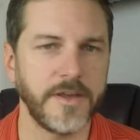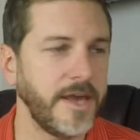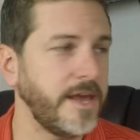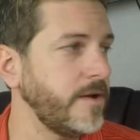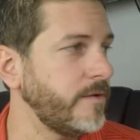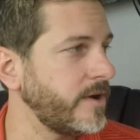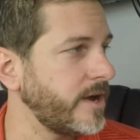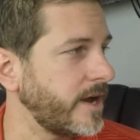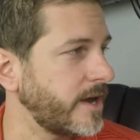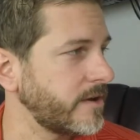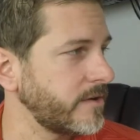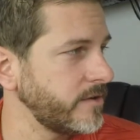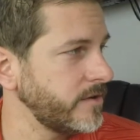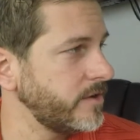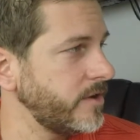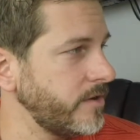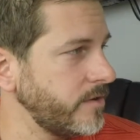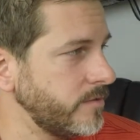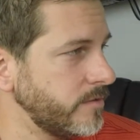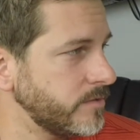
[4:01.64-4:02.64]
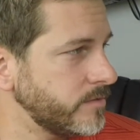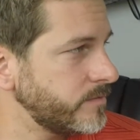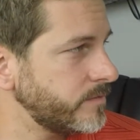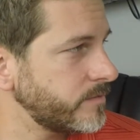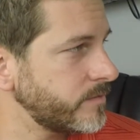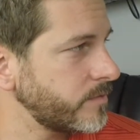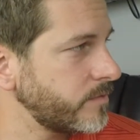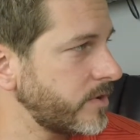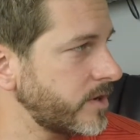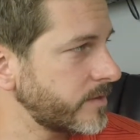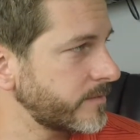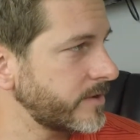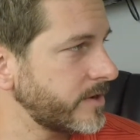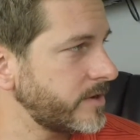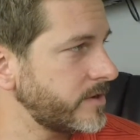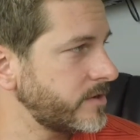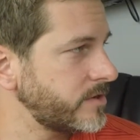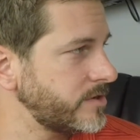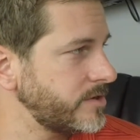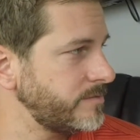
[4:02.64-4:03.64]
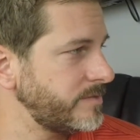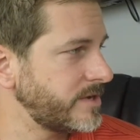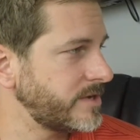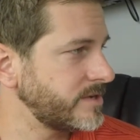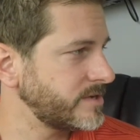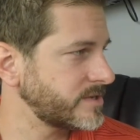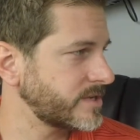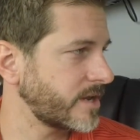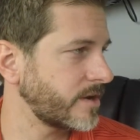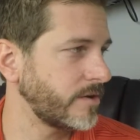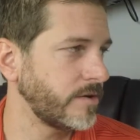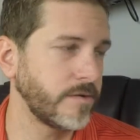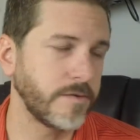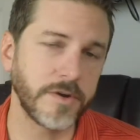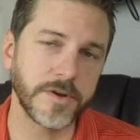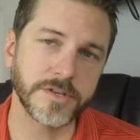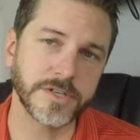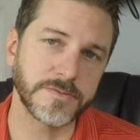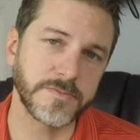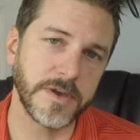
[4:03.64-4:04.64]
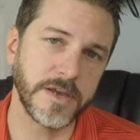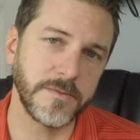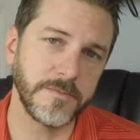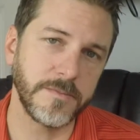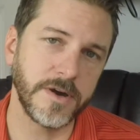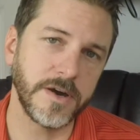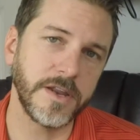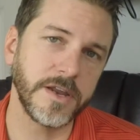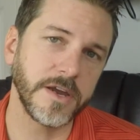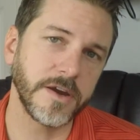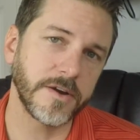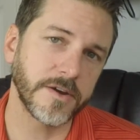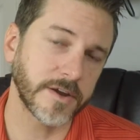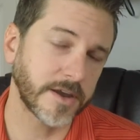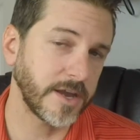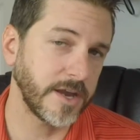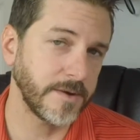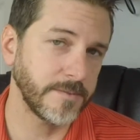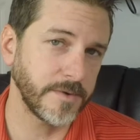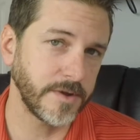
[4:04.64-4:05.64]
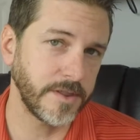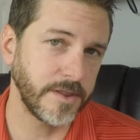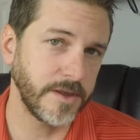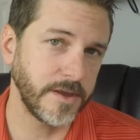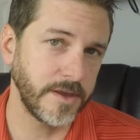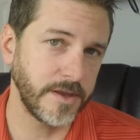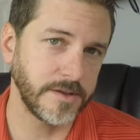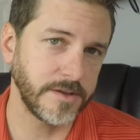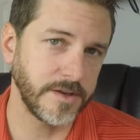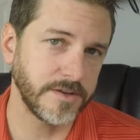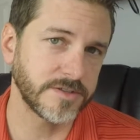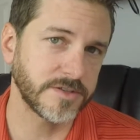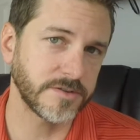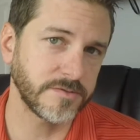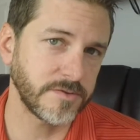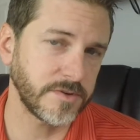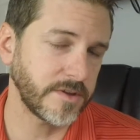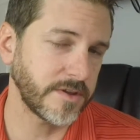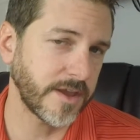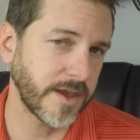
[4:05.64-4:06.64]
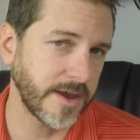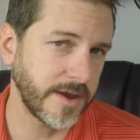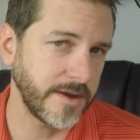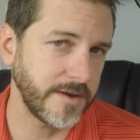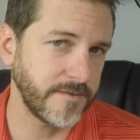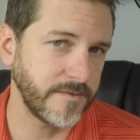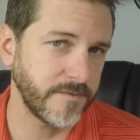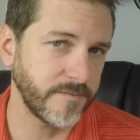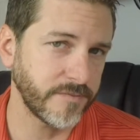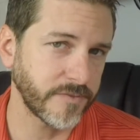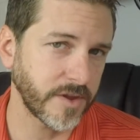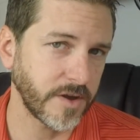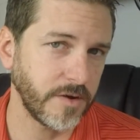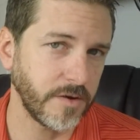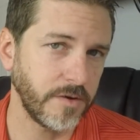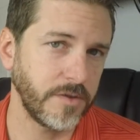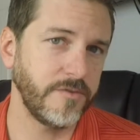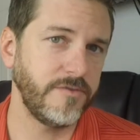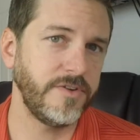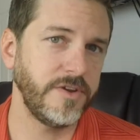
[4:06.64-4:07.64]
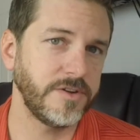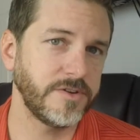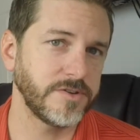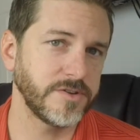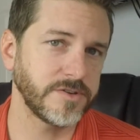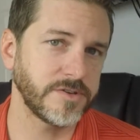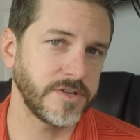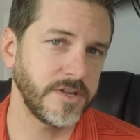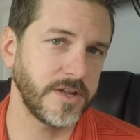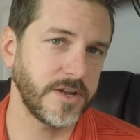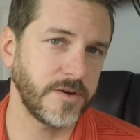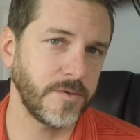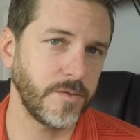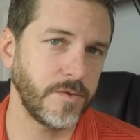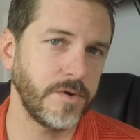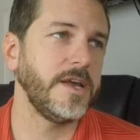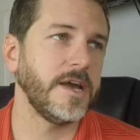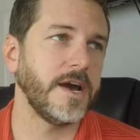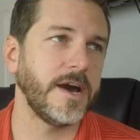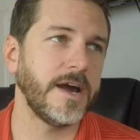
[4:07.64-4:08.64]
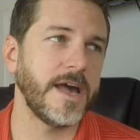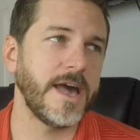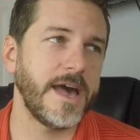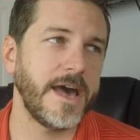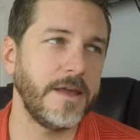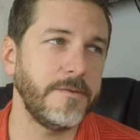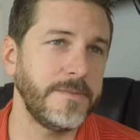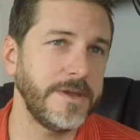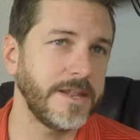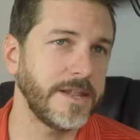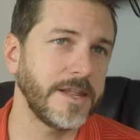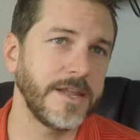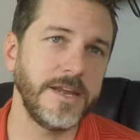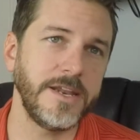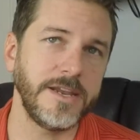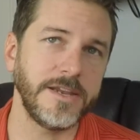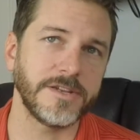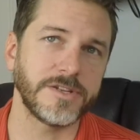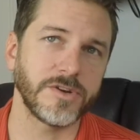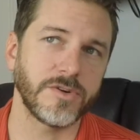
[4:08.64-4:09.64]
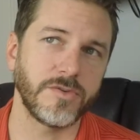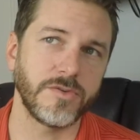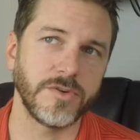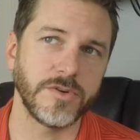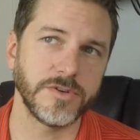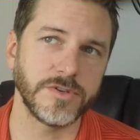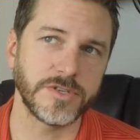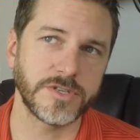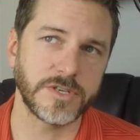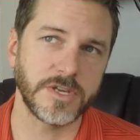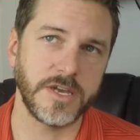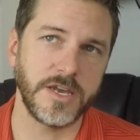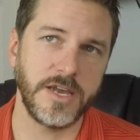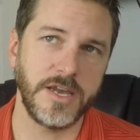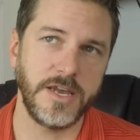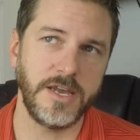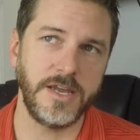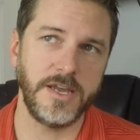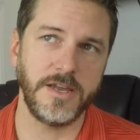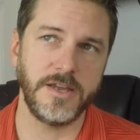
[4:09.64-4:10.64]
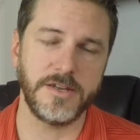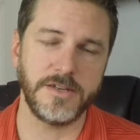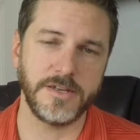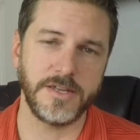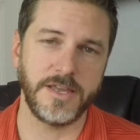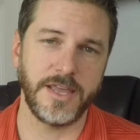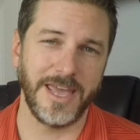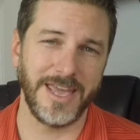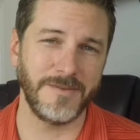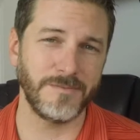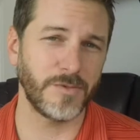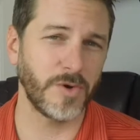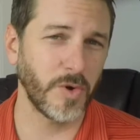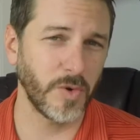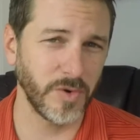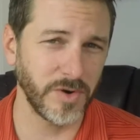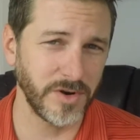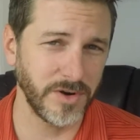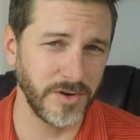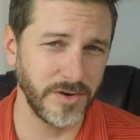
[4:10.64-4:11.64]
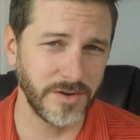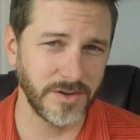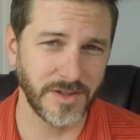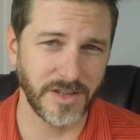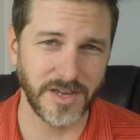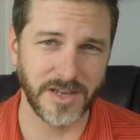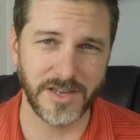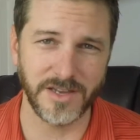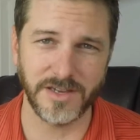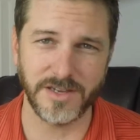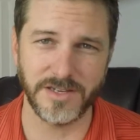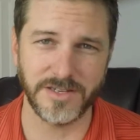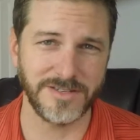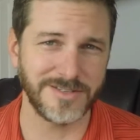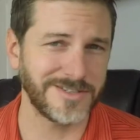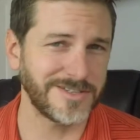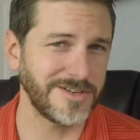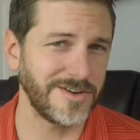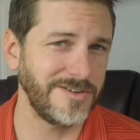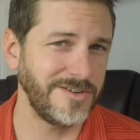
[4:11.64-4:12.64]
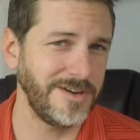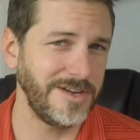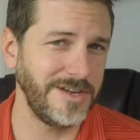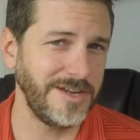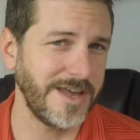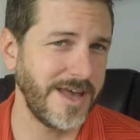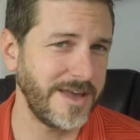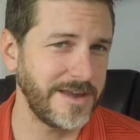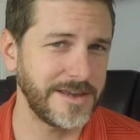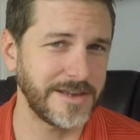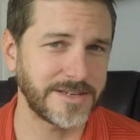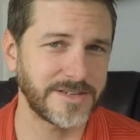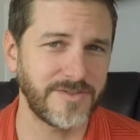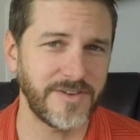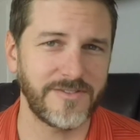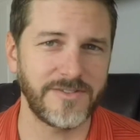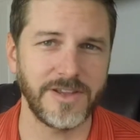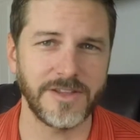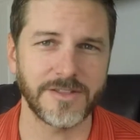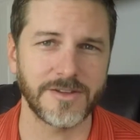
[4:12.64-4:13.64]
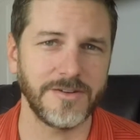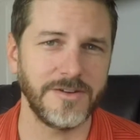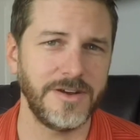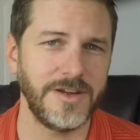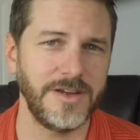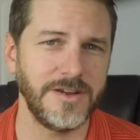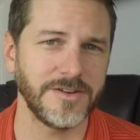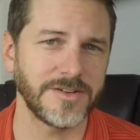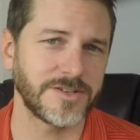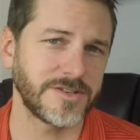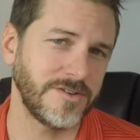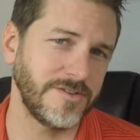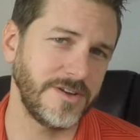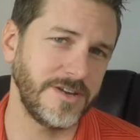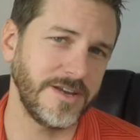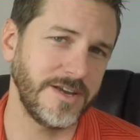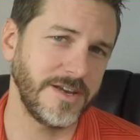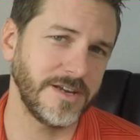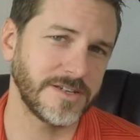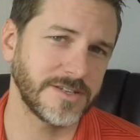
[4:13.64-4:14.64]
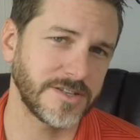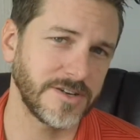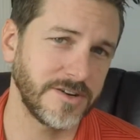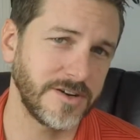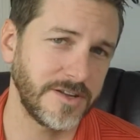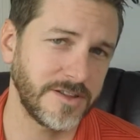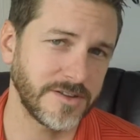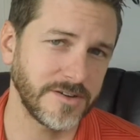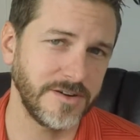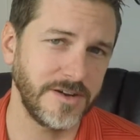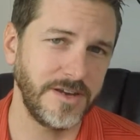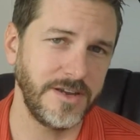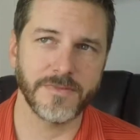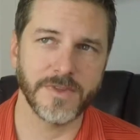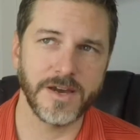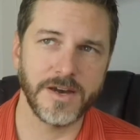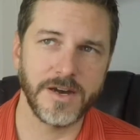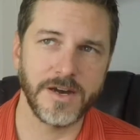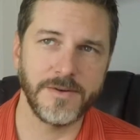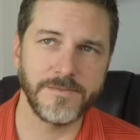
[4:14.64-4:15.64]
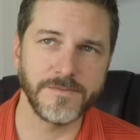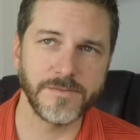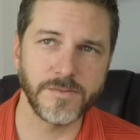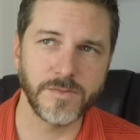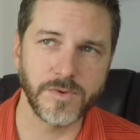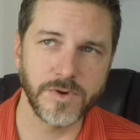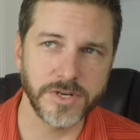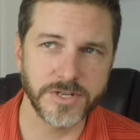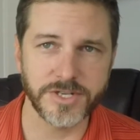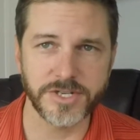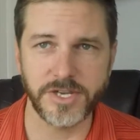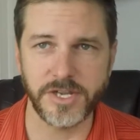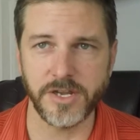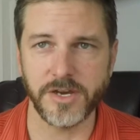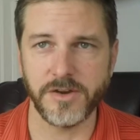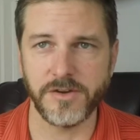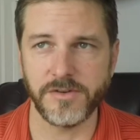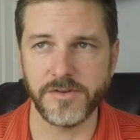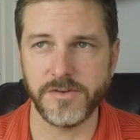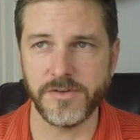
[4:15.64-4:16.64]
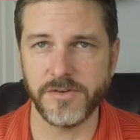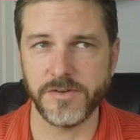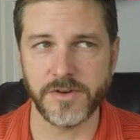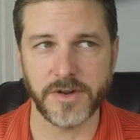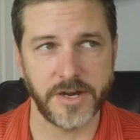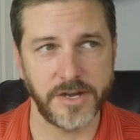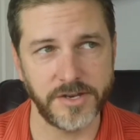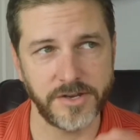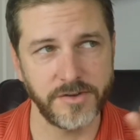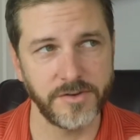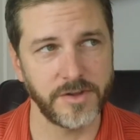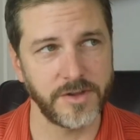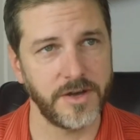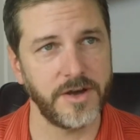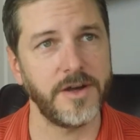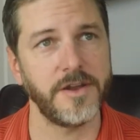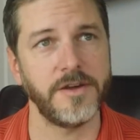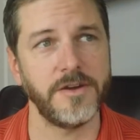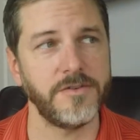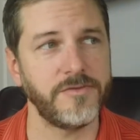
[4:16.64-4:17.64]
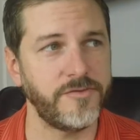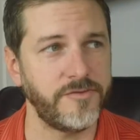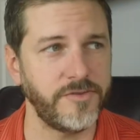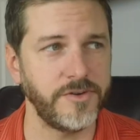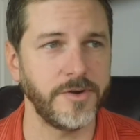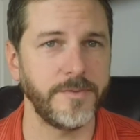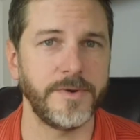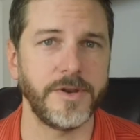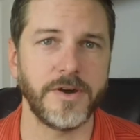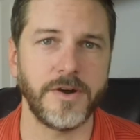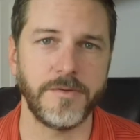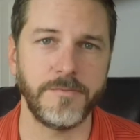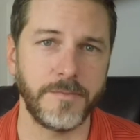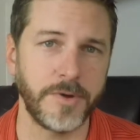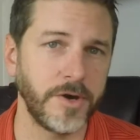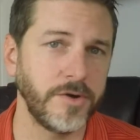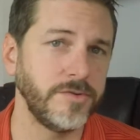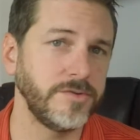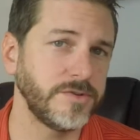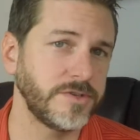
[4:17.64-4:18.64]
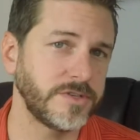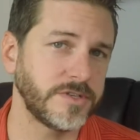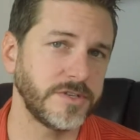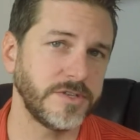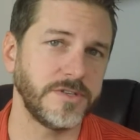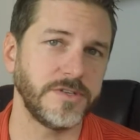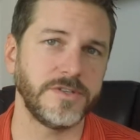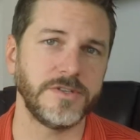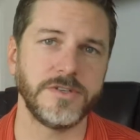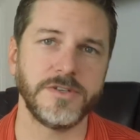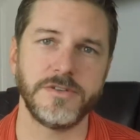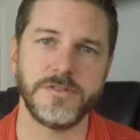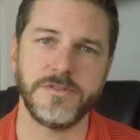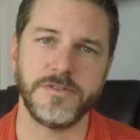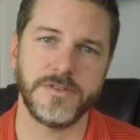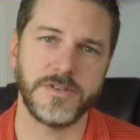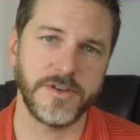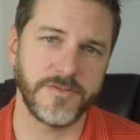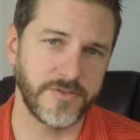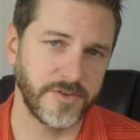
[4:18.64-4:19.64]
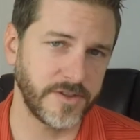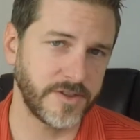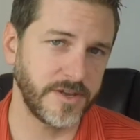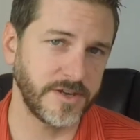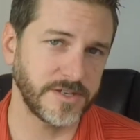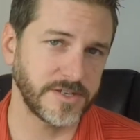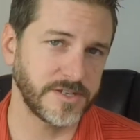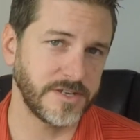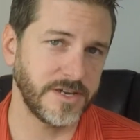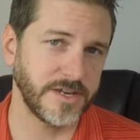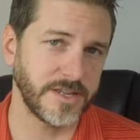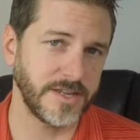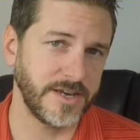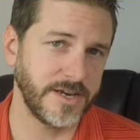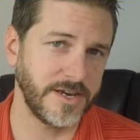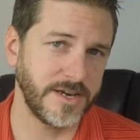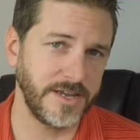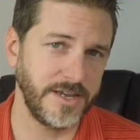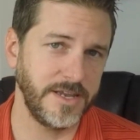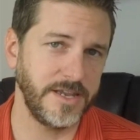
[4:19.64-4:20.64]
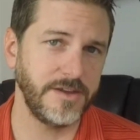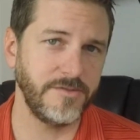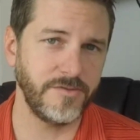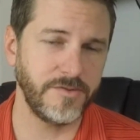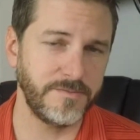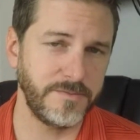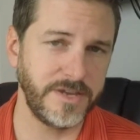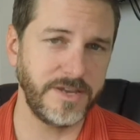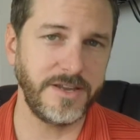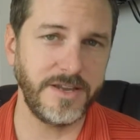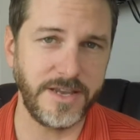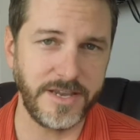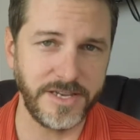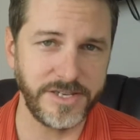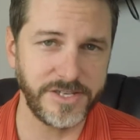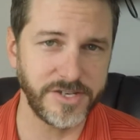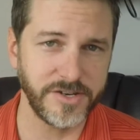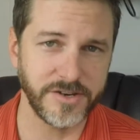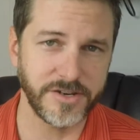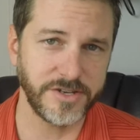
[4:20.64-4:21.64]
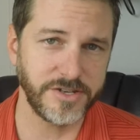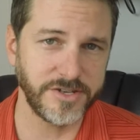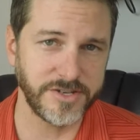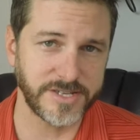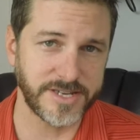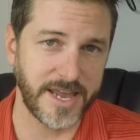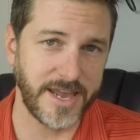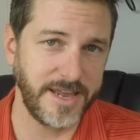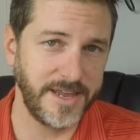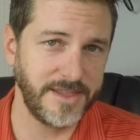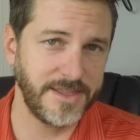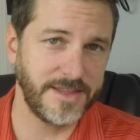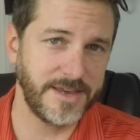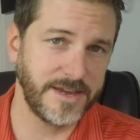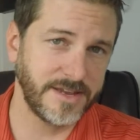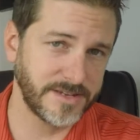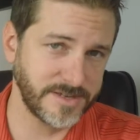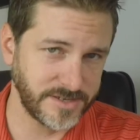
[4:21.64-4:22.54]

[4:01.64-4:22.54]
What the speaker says: anyway, I don't know what I'm going to do because I don't want to spend money on a camera that doesn't really have all the features that I want. I had been leaning towards a camcorder like a Sony AX53 or Sony AX33, which, you know, I do a lot of filming on boats and different things like that, and it would be easier to just hand that to